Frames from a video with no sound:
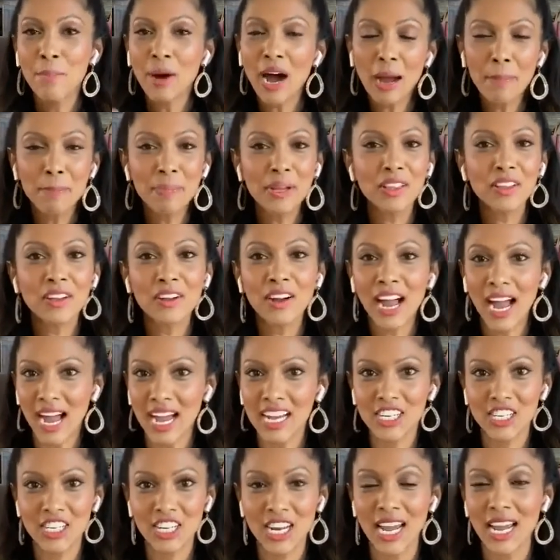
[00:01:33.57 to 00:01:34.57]
popular
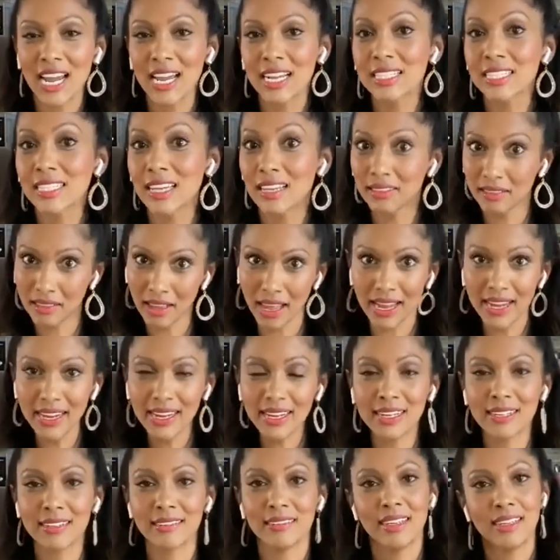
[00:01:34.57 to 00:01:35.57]
hashtags
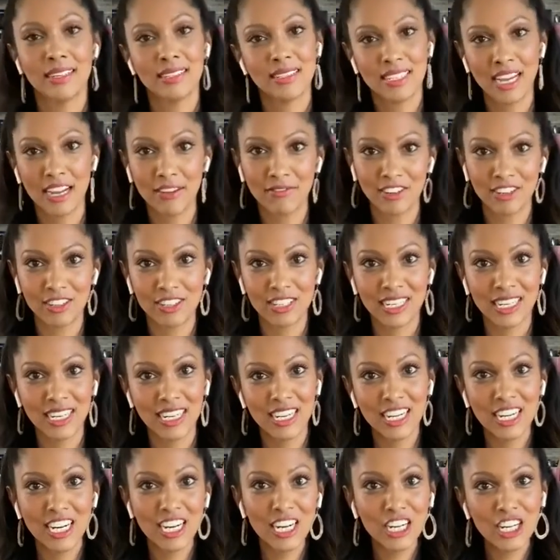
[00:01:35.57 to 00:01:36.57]
like
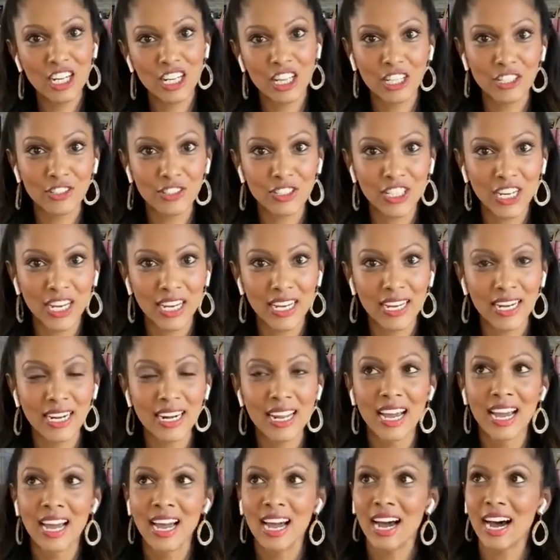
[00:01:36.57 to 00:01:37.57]
diversity and
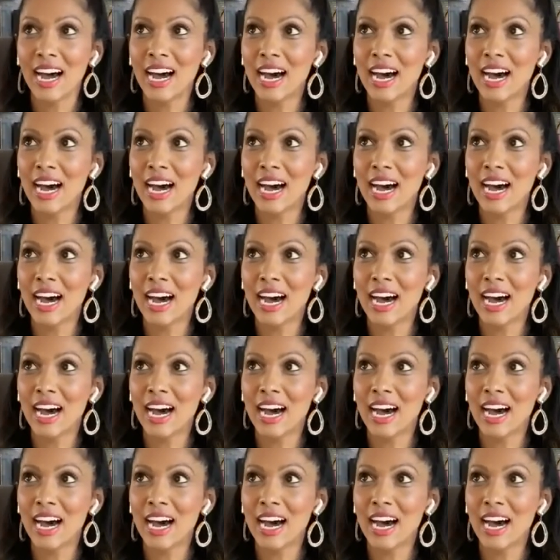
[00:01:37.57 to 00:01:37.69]
inclusion,